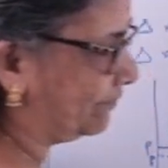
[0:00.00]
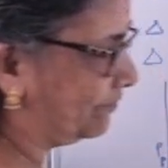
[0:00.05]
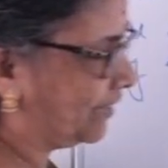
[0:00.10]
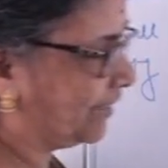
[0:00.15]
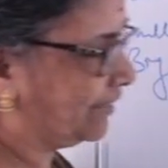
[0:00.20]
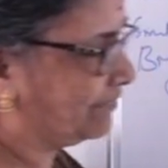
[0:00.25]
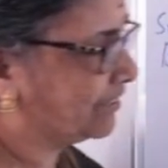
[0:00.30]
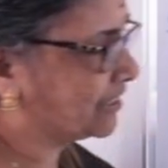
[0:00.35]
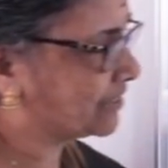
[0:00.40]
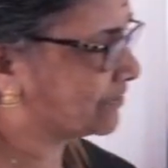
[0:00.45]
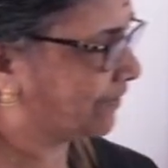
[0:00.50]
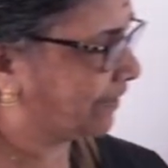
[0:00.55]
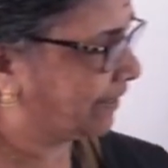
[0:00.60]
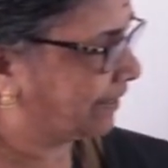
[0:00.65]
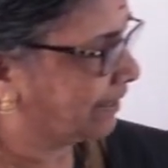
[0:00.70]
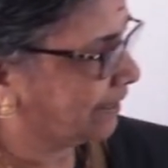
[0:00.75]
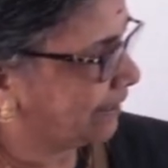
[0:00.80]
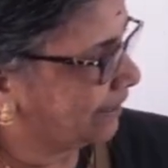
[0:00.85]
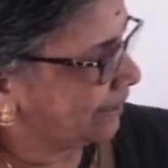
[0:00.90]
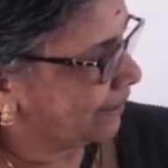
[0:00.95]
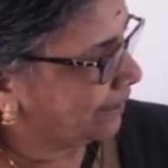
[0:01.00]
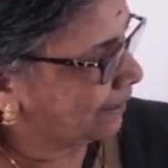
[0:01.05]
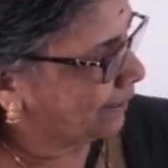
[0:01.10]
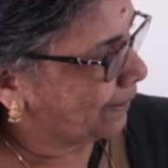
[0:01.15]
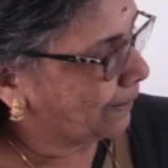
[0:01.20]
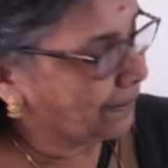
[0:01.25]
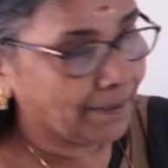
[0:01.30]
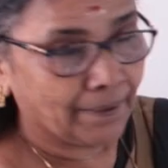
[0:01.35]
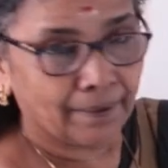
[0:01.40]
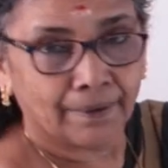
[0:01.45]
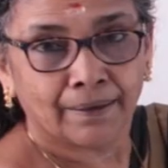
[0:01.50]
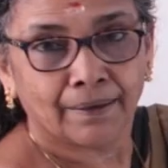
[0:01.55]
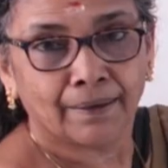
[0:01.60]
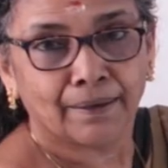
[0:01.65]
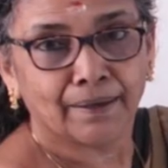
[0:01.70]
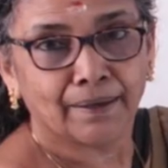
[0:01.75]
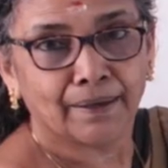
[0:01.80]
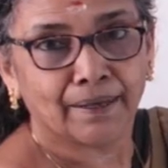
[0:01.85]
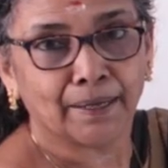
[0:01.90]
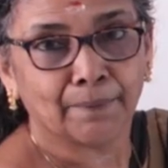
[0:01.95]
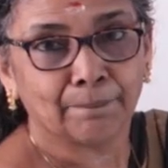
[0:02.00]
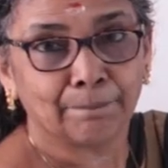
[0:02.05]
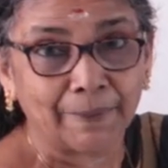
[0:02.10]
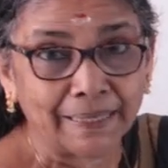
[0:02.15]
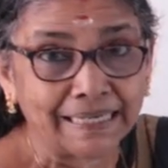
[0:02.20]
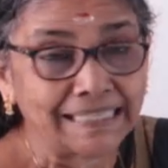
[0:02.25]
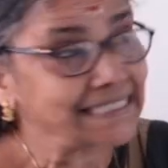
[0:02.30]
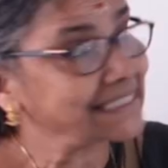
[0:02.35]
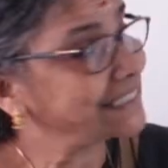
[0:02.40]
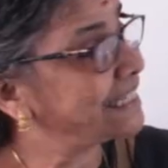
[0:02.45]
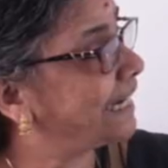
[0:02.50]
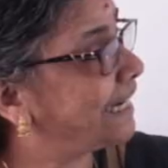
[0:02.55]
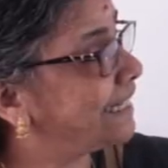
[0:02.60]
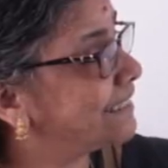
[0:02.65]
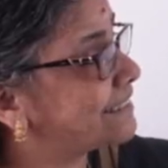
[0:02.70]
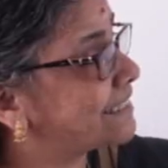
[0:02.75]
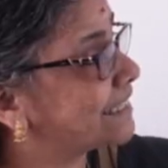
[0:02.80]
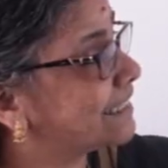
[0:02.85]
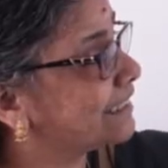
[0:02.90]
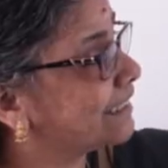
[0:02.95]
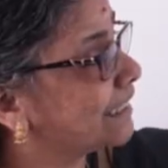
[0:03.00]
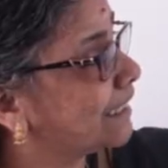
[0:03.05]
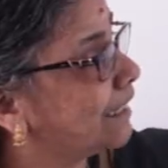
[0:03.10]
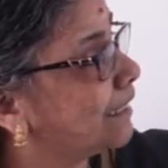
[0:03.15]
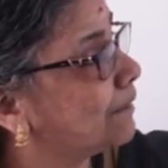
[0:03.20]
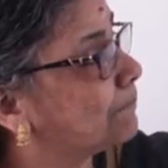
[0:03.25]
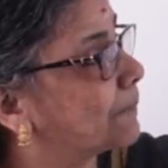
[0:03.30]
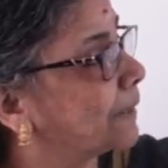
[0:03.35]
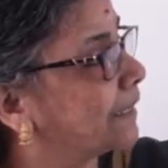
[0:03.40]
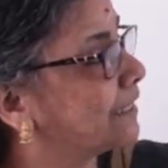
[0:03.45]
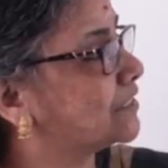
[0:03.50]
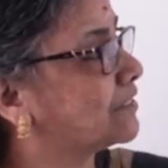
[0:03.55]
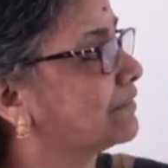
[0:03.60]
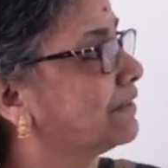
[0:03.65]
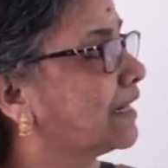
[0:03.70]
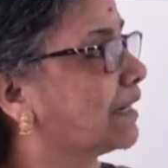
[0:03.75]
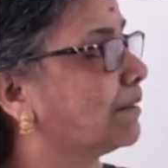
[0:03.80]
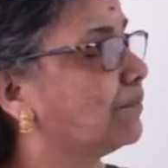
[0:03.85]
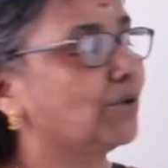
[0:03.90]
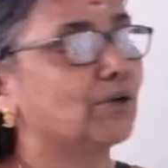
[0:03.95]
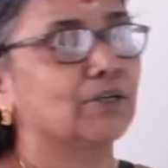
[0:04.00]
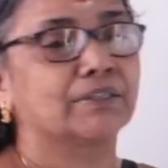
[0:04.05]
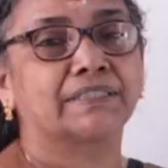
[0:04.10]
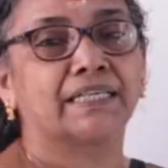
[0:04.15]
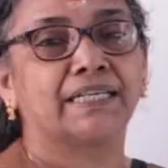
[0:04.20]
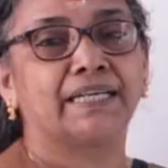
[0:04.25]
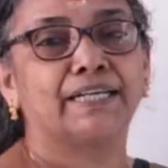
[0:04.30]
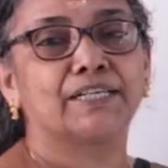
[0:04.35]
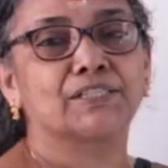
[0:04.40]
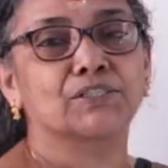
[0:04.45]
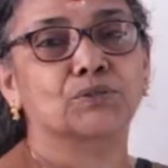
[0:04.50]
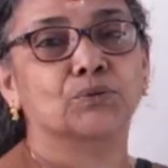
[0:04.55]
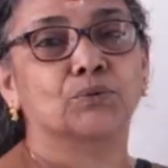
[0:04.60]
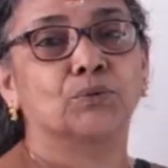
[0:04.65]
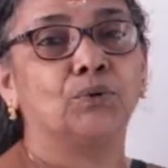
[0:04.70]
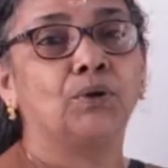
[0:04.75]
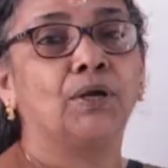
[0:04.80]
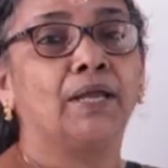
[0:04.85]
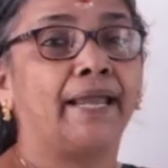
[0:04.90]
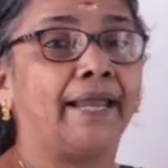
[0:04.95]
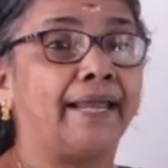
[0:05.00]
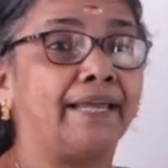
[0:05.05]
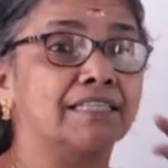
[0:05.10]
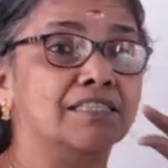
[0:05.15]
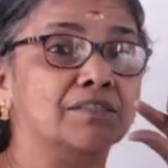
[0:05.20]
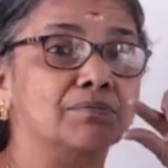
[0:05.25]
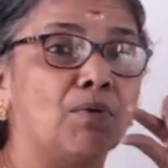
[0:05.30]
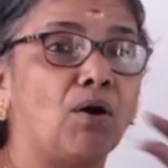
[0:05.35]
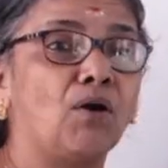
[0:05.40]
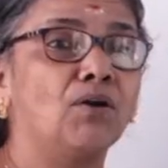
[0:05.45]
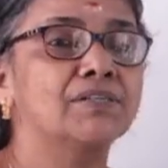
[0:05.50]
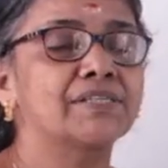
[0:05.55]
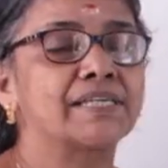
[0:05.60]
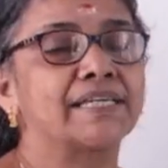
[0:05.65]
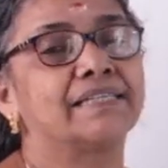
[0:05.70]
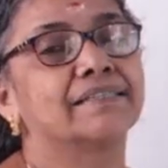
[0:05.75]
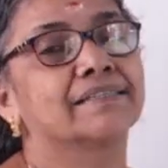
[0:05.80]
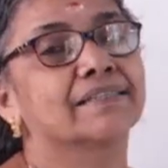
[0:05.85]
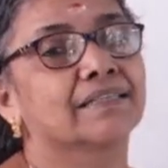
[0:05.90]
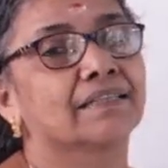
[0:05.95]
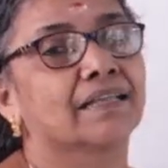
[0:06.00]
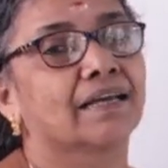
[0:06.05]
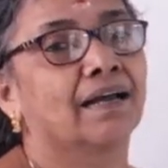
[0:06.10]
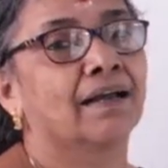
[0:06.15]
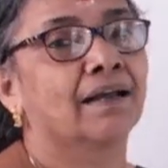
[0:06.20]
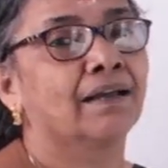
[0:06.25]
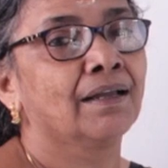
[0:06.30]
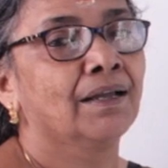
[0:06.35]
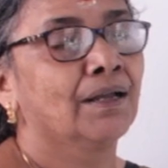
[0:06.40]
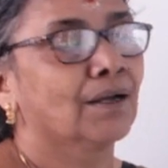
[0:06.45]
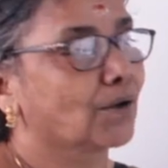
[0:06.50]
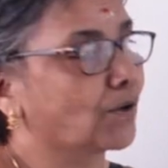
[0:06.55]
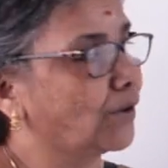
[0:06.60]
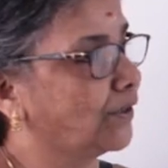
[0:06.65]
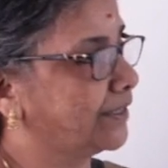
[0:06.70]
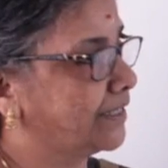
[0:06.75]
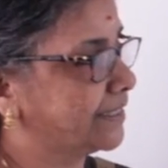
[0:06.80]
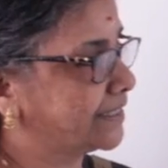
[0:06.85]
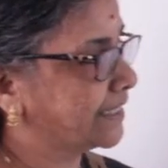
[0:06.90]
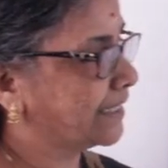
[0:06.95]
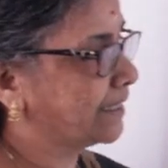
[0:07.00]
But which one? A big change in the price of a commodity leads to a small change in the quantity